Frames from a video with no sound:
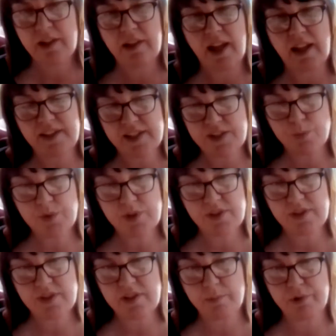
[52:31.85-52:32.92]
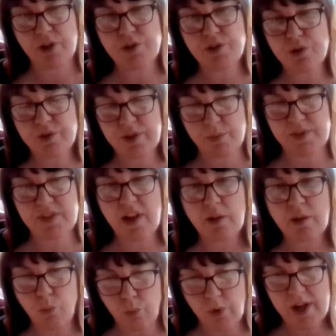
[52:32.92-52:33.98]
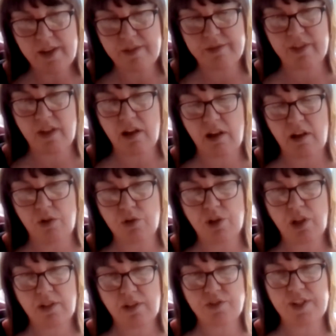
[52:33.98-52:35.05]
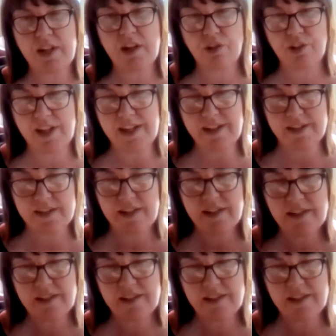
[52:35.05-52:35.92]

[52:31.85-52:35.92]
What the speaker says: and this was a protocol that was done with our oncology colleagues,